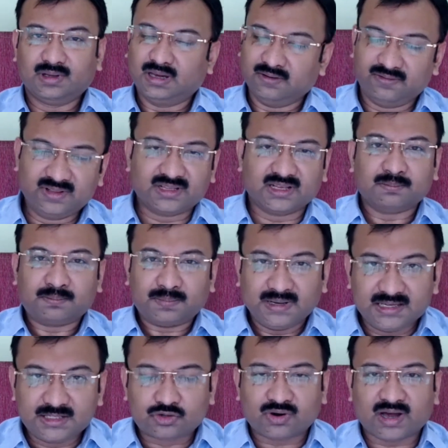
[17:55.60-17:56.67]
Even then,
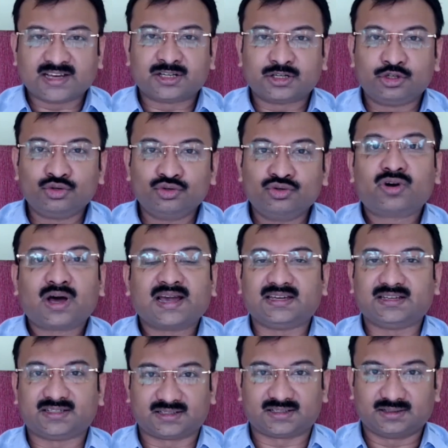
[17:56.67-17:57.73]
please write, do
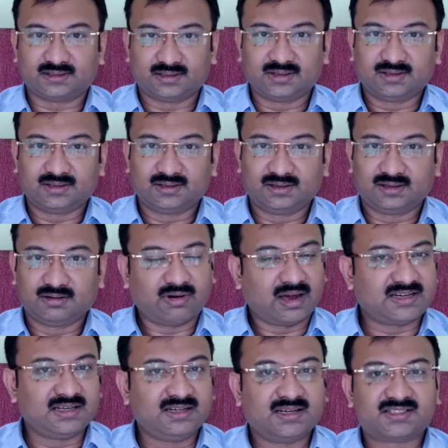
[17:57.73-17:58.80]
write.
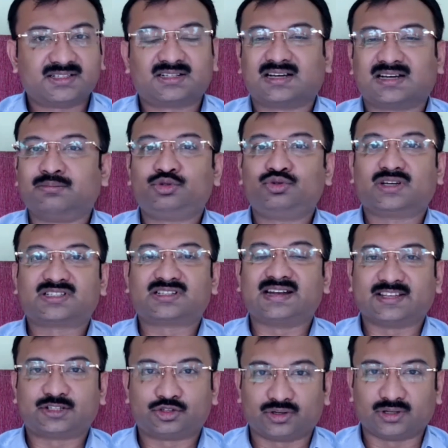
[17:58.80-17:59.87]
Writing doesn't come to us
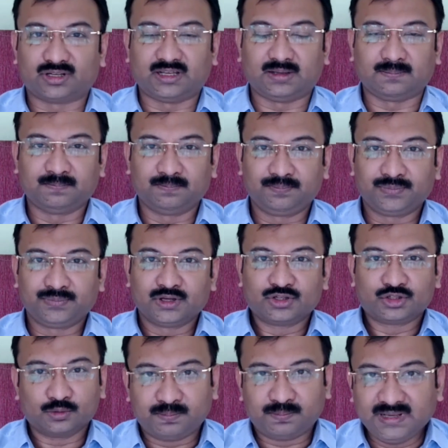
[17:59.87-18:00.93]
naturally.
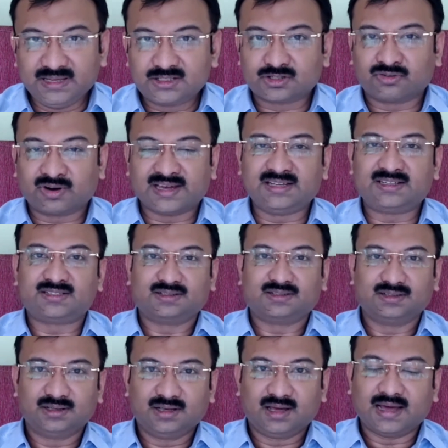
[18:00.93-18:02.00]
So please write
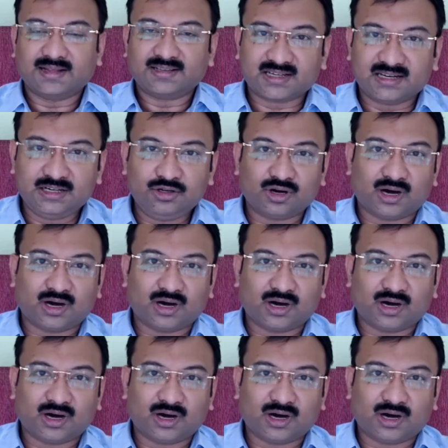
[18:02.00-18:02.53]
and send